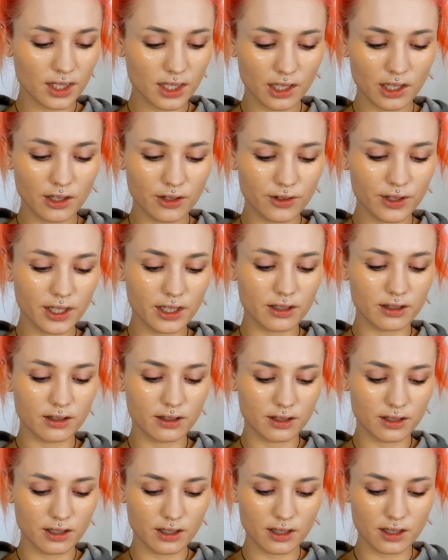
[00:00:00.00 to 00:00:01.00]
You know what?
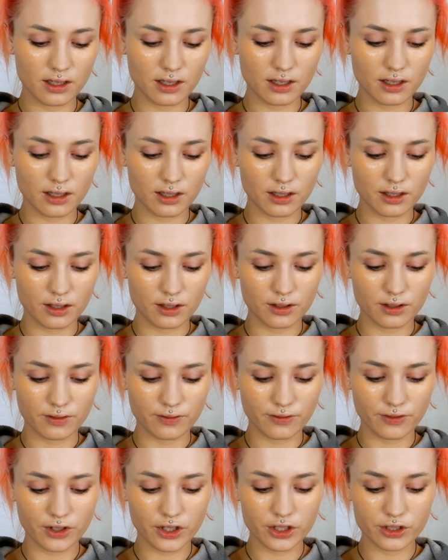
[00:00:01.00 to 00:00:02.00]

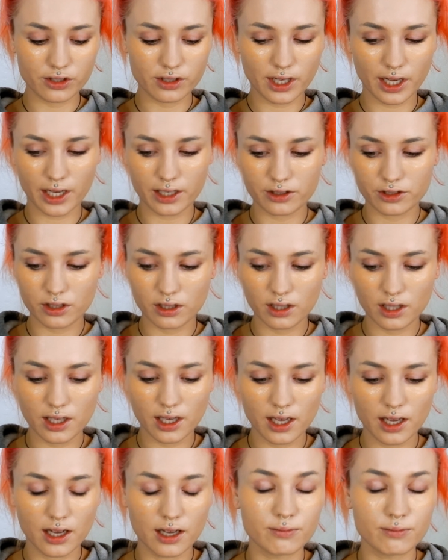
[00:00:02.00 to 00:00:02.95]
First, actually,